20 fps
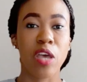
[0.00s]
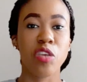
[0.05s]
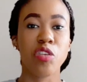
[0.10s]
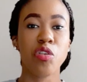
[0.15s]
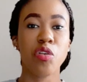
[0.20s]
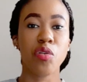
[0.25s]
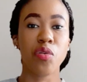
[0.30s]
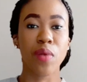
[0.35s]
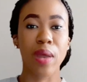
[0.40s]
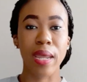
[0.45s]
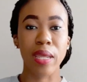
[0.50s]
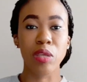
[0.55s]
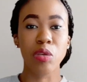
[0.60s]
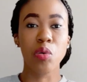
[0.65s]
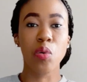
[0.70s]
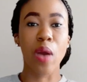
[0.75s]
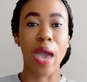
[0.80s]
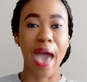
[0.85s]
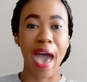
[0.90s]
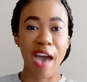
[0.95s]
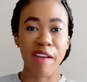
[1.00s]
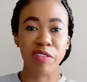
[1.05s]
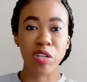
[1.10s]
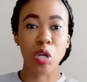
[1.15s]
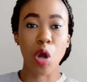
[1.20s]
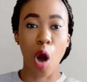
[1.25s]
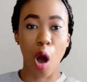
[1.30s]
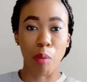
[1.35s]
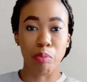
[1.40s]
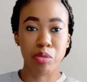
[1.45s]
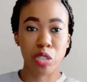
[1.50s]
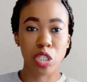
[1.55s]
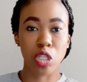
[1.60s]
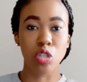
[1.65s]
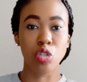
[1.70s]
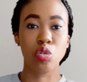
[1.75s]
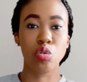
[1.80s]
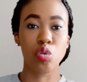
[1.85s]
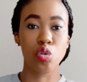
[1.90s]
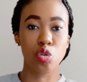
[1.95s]
you have an
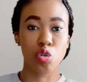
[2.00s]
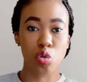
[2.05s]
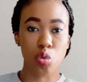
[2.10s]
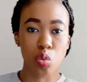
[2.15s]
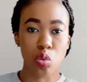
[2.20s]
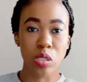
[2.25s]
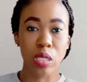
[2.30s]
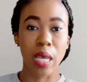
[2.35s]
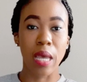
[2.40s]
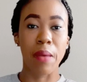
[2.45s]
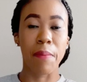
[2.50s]
option to choose